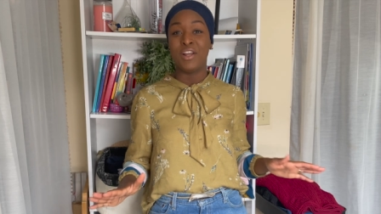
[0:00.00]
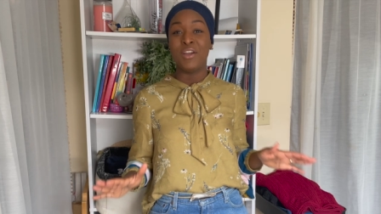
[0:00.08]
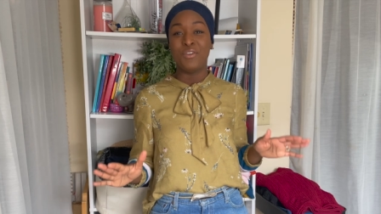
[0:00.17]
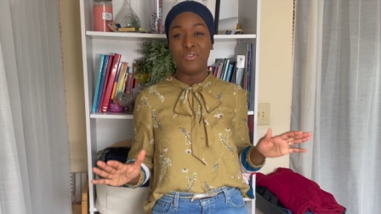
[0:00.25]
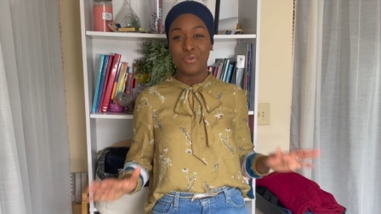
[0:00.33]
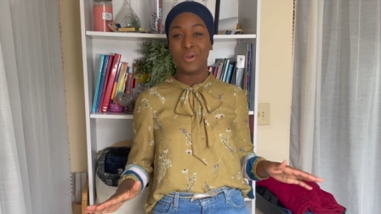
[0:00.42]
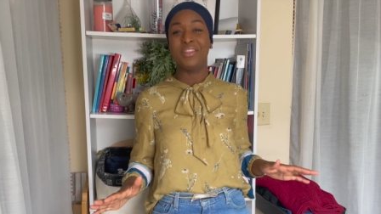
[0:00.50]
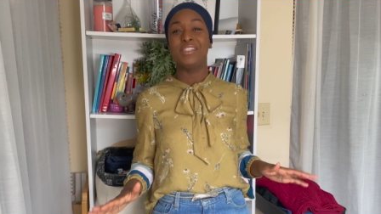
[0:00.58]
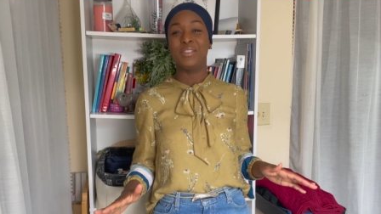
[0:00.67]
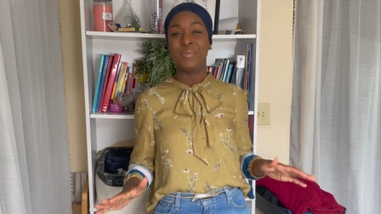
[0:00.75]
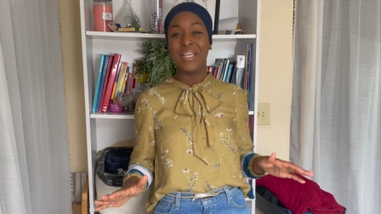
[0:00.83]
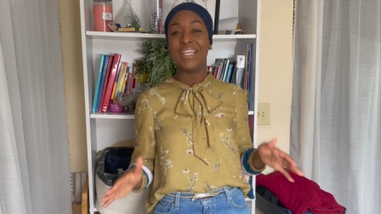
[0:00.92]
for
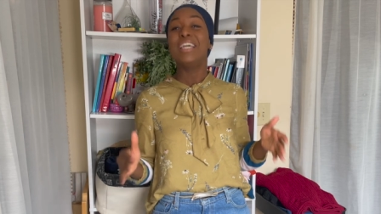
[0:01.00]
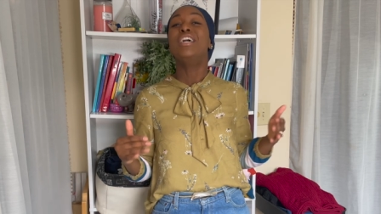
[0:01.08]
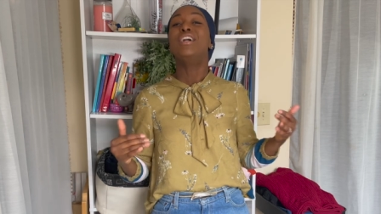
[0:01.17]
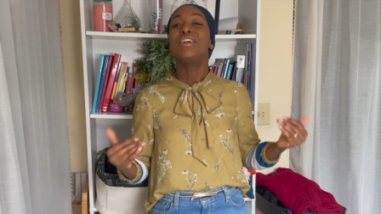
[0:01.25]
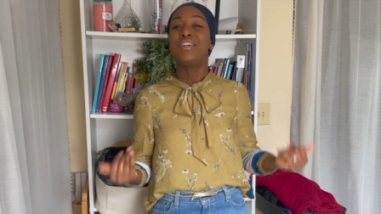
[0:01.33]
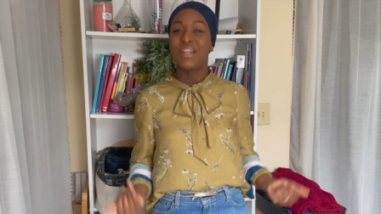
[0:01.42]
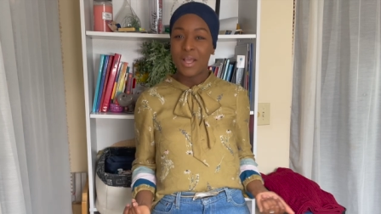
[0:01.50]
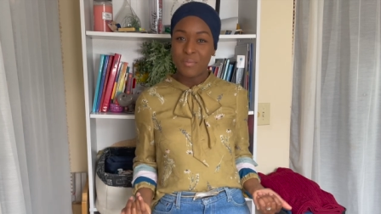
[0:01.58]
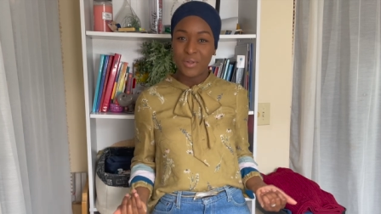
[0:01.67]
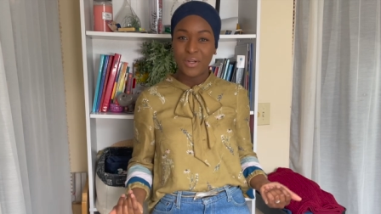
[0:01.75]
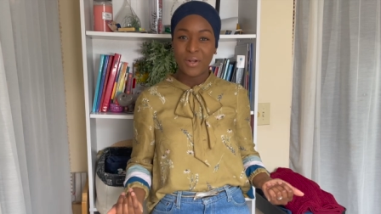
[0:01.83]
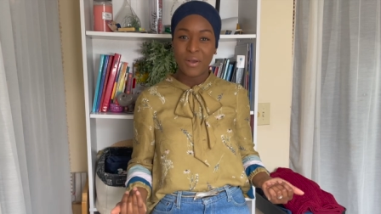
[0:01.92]
this make could I
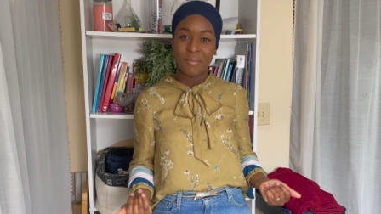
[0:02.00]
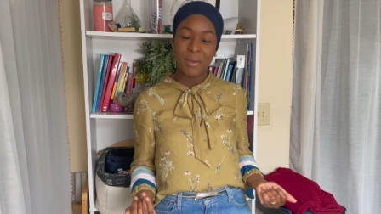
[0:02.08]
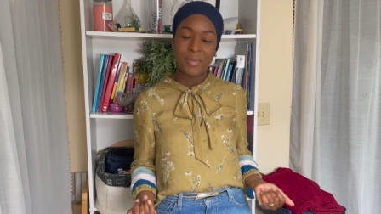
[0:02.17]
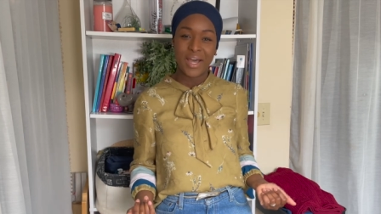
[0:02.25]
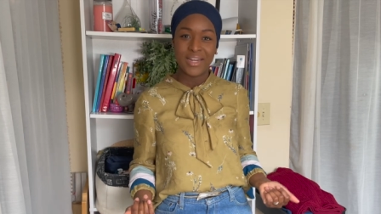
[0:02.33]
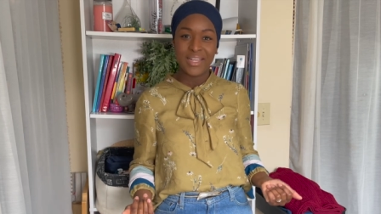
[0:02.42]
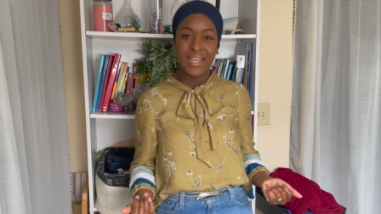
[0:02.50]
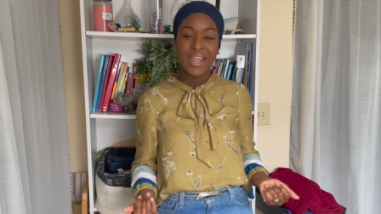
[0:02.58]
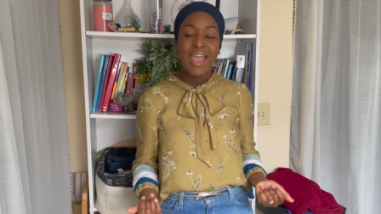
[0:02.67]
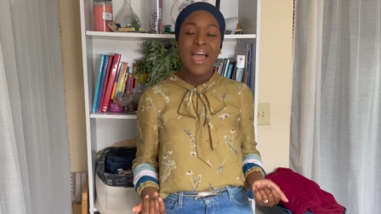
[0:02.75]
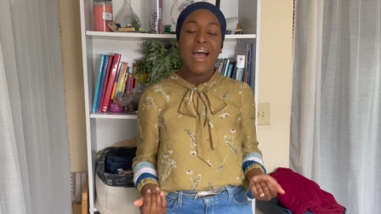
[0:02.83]
put it on my body.